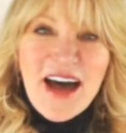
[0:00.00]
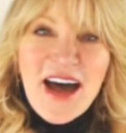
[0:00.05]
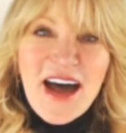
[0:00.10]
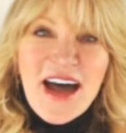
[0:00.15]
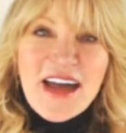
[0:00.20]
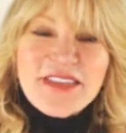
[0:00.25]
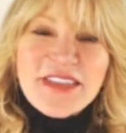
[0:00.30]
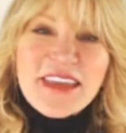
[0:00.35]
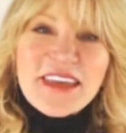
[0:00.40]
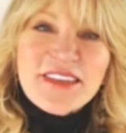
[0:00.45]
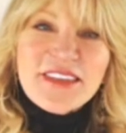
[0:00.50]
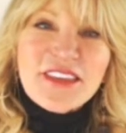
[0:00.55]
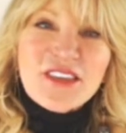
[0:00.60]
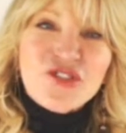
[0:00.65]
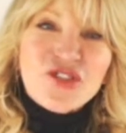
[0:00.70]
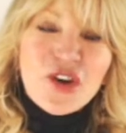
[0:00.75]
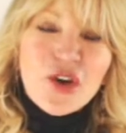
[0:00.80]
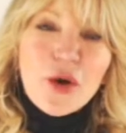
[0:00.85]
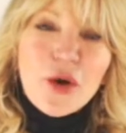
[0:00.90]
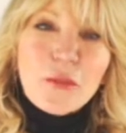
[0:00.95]
I think that
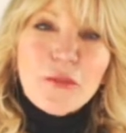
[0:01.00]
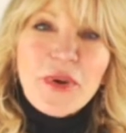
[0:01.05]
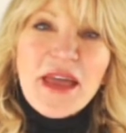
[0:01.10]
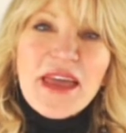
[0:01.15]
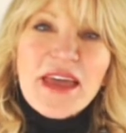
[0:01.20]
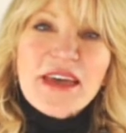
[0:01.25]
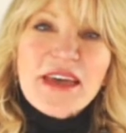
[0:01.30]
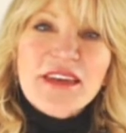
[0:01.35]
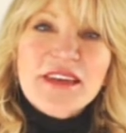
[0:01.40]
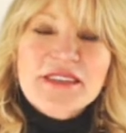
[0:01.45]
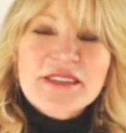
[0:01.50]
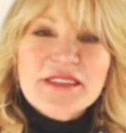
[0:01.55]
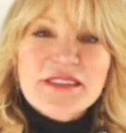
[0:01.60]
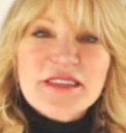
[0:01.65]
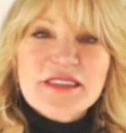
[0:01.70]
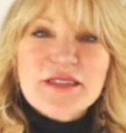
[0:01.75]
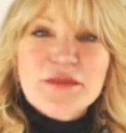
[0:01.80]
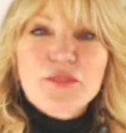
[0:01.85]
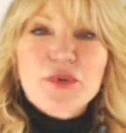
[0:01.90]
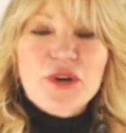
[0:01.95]
Jerold
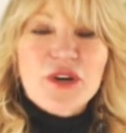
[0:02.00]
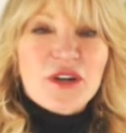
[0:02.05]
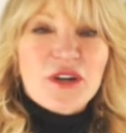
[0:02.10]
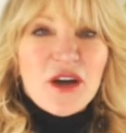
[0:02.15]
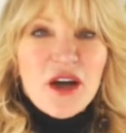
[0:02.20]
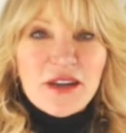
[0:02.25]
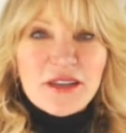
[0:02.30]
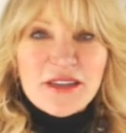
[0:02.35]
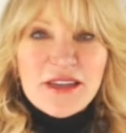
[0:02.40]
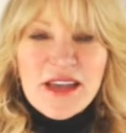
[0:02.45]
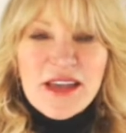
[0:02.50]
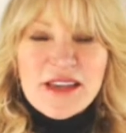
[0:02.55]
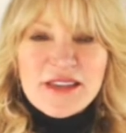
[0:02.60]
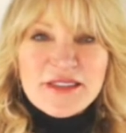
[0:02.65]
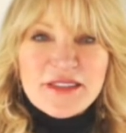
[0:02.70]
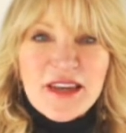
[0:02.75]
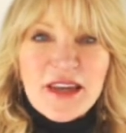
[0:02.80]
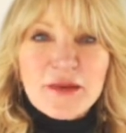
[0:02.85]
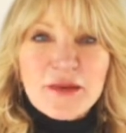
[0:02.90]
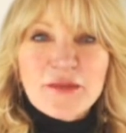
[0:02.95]
Panas' book on case
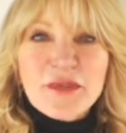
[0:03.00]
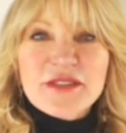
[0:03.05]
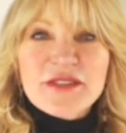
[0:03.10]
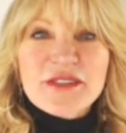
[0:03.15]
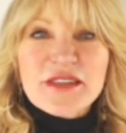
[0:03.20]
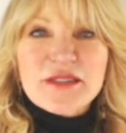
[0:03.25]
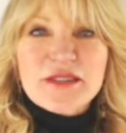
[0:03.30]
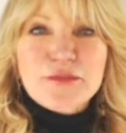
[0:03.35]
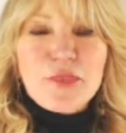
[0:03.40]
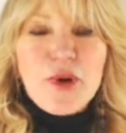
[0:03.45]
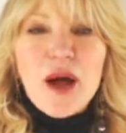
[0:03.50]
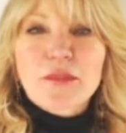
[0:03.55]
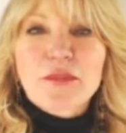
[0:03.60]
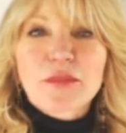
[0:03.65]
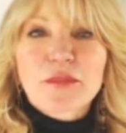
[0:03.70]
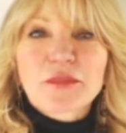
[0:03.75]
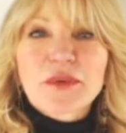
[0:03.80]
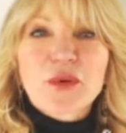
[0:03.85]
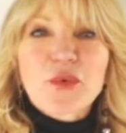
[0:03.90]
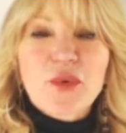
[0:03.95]
statements is
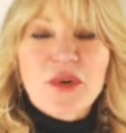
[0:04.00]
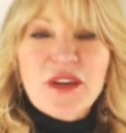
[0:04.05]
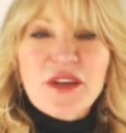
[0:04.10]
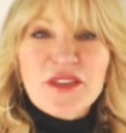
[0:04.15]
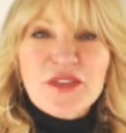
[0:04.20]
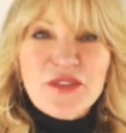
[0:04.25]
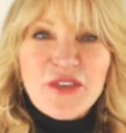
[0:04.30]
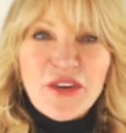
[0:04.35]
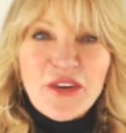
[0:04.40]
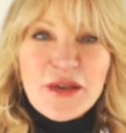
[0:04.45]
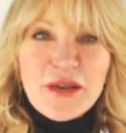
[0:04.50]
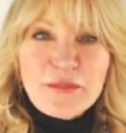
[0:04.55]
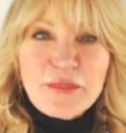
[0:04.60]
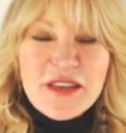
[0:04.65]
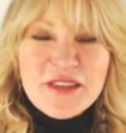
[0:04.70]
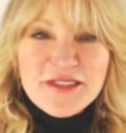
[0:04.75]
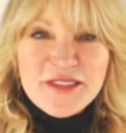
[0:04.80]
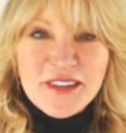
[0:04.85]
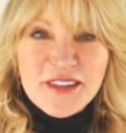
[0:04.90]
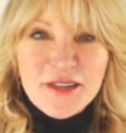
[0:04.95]
probably one of the very
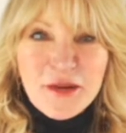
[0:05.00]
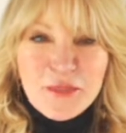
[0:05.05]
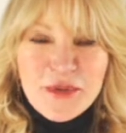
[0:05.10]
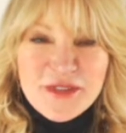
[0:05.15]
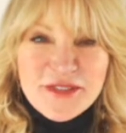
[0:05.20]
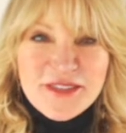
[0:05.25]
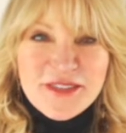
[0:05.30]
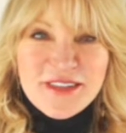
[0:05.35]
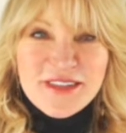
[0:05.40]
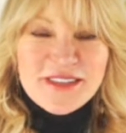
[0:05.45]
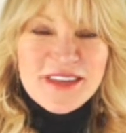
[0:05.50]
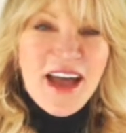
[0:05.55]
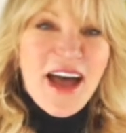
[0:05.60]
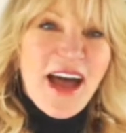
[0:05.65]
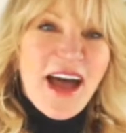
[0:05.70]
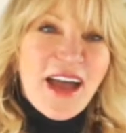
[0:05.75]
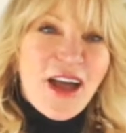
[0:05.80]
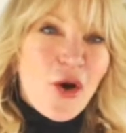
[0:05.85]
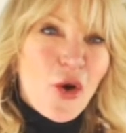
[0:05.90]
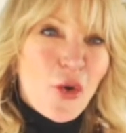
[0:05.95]
best in the business.
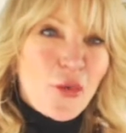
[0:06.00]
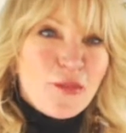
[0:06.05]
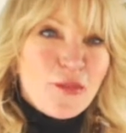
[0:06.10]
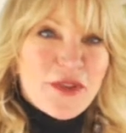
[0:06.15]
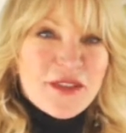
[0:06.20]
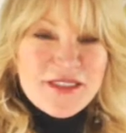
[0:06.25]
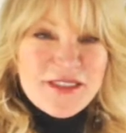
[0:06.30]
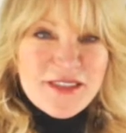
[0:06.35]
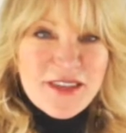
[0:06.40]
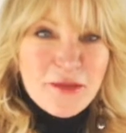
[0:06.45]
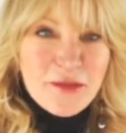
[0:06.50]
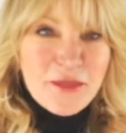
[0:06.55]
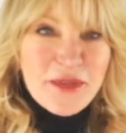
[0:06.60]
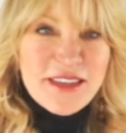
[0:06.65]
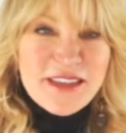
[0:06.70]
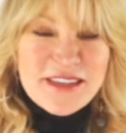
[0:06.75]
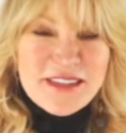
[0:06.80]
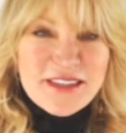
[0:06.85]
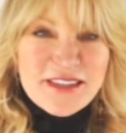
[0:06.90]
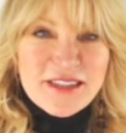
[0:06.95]
I hope that some of
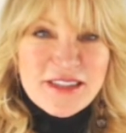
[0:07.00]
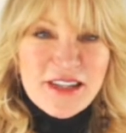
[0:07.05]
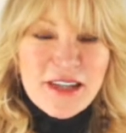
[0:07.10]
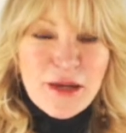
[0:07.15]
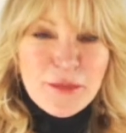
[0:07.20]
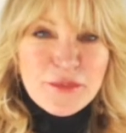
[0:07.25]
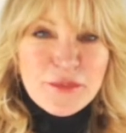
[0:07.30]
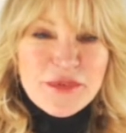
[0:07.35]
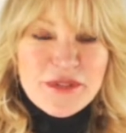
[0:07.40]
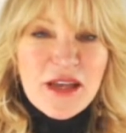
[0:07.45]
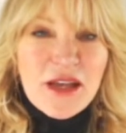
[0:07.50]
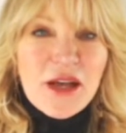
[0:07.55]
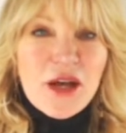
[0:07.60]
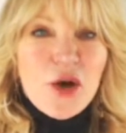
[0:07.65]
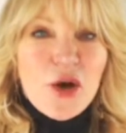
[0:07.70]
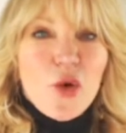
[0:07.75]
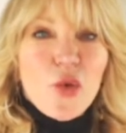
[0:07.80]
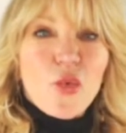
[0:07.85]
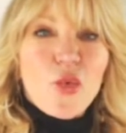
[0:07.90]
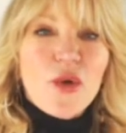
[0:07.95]
these tips
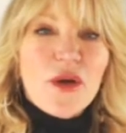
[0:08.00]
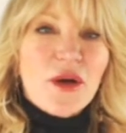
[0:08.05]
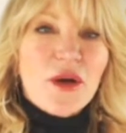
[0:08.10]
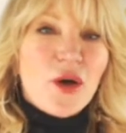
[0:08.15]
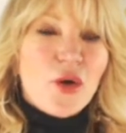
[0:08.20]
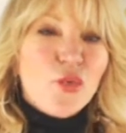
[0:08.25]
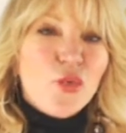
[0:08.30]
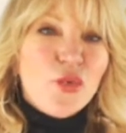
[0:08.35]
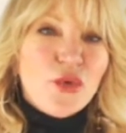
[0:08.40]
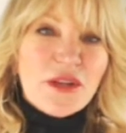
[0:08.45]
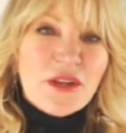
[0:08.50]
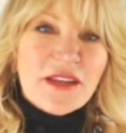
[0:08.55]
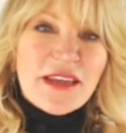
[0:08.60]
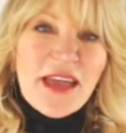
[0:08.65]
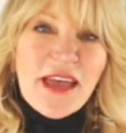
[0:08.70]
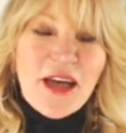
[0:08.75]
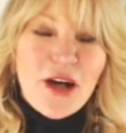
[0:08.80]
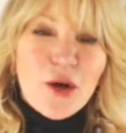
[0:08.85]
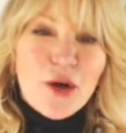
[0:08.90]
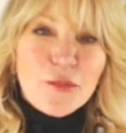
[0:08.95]
will really
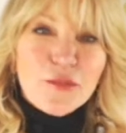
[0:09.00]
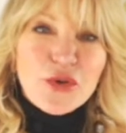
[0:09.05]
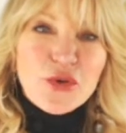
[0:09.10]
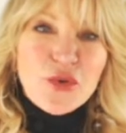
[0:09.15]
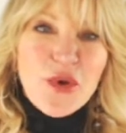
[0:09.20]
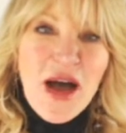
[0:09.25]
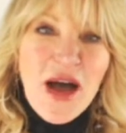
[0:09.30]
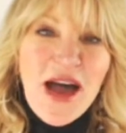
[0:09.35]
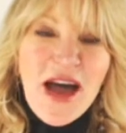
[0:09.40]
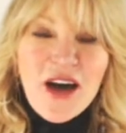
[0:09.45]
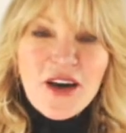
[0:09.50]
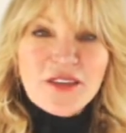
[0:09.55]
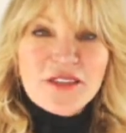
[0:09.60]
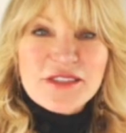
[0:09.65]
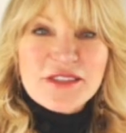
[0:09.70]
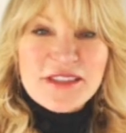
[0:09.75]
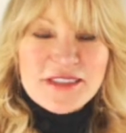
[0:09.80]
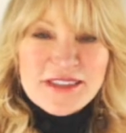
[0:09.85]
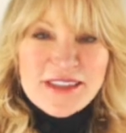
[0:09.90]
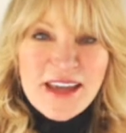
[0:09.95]
help you
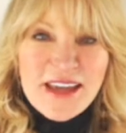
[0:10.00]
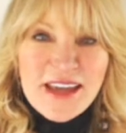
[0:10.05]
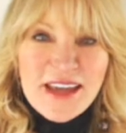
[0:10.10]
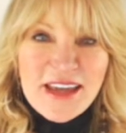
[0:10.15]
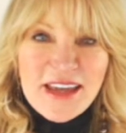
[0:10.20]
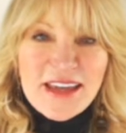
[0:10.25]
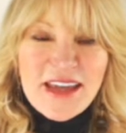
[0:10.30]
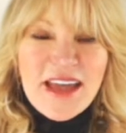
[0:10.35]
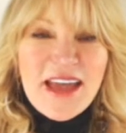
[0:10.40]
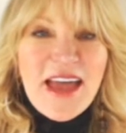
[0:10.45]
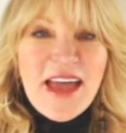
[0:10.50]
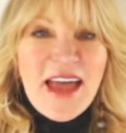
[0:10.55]
out today,